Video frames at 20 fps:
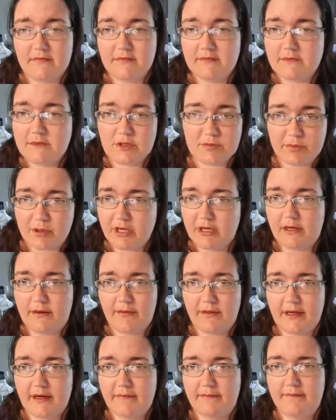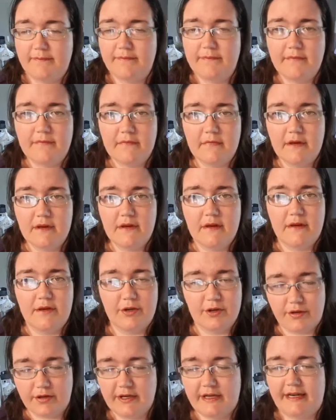Just put it out there.
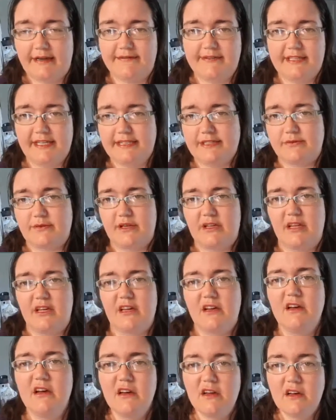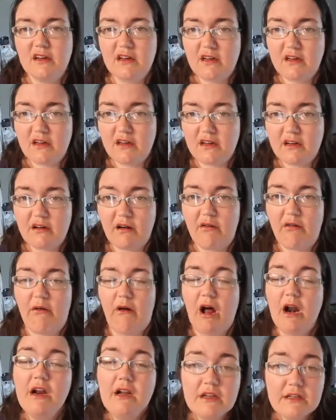You're going to have days where you're like, oh, I don't
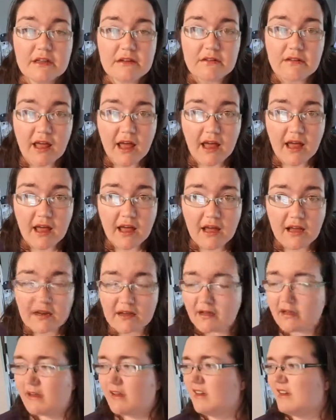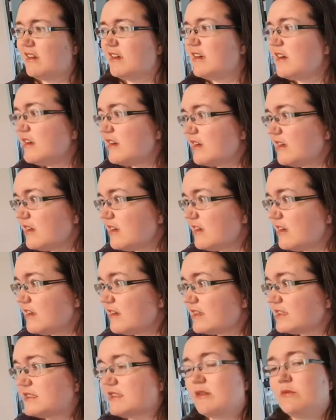want to do that. Oh,
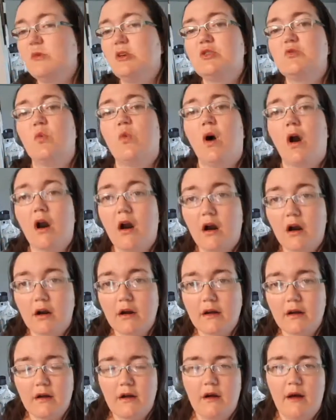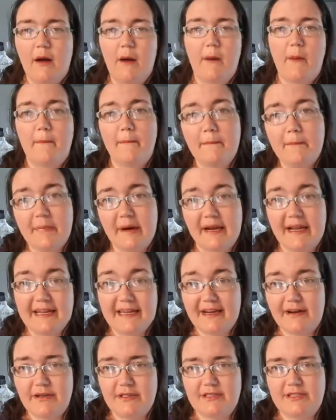it's so much work. But I
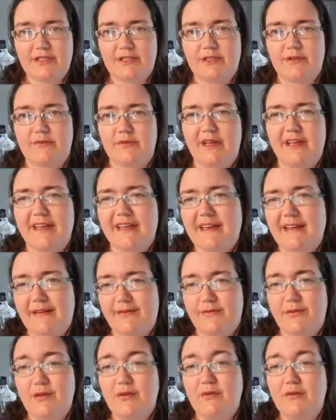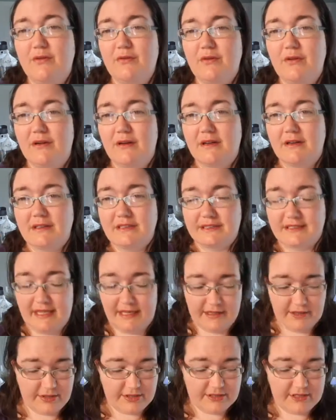guarantee you, if you
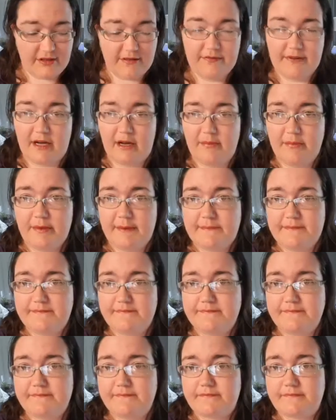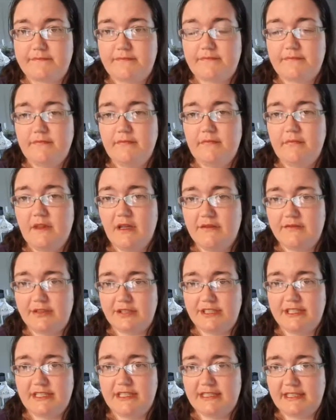set yourself up for
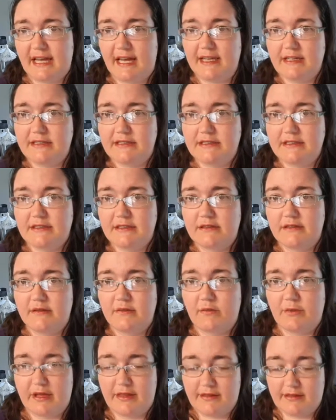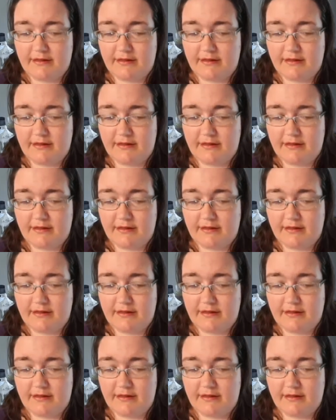success with